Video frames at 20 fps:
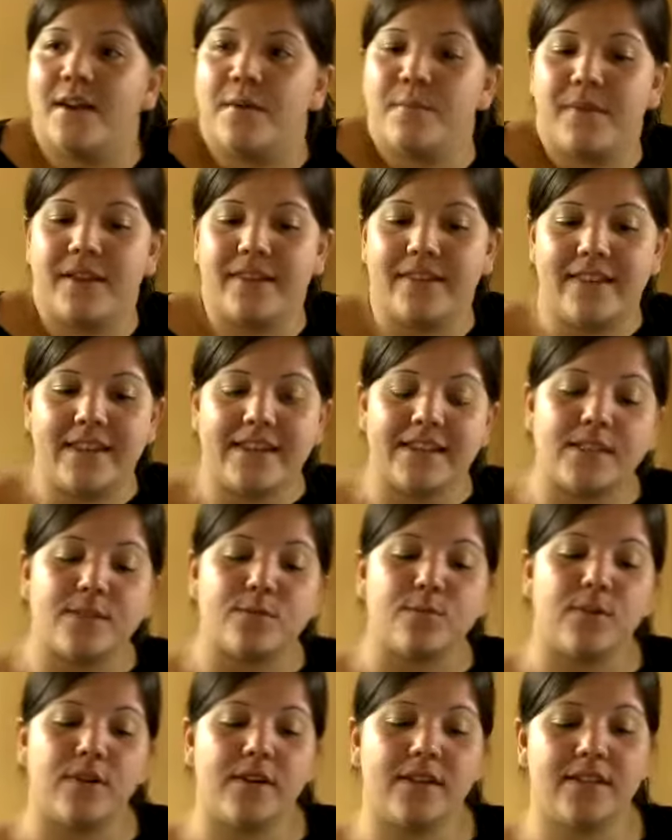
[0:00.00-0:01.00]
But this
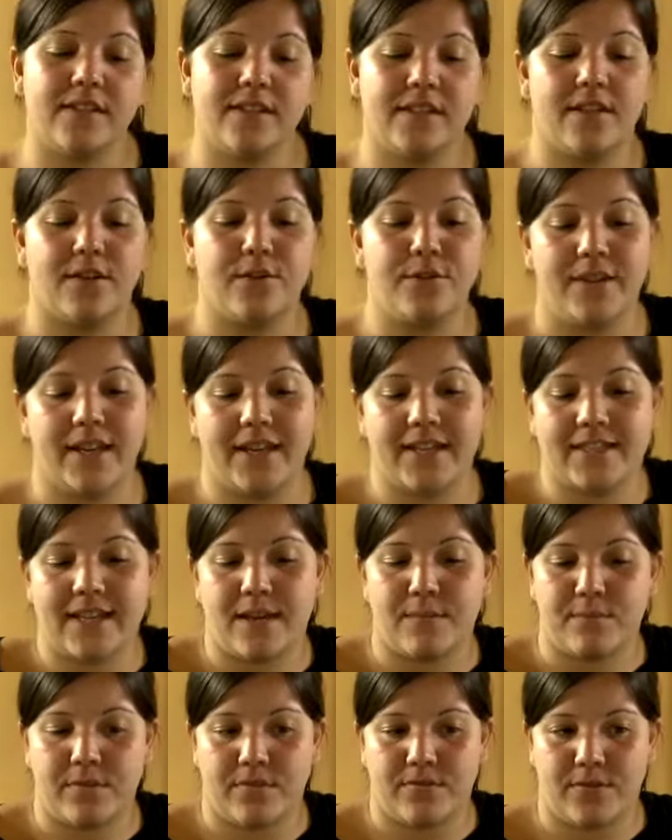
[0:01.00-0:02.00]
was a good
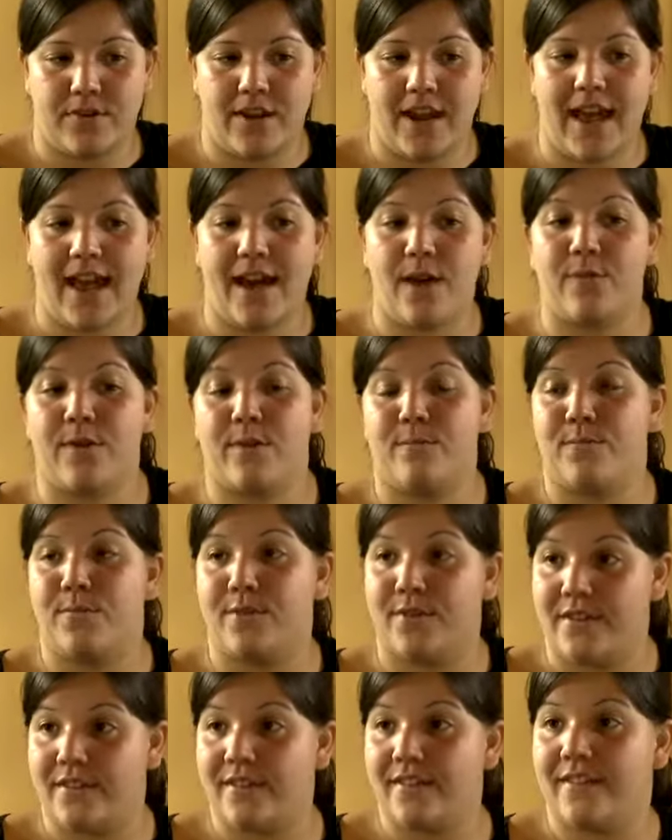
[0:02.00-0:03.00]
example for how
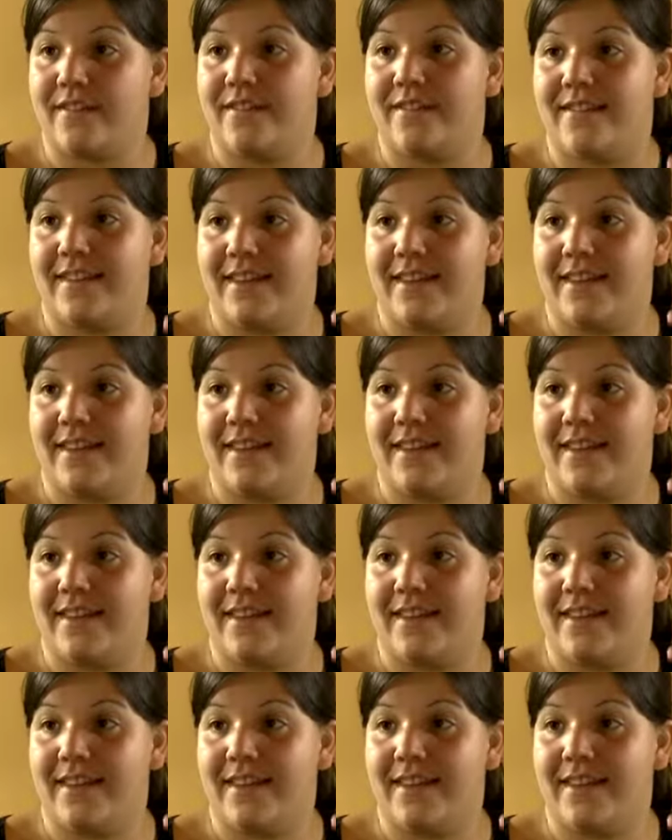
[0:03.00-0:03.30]
important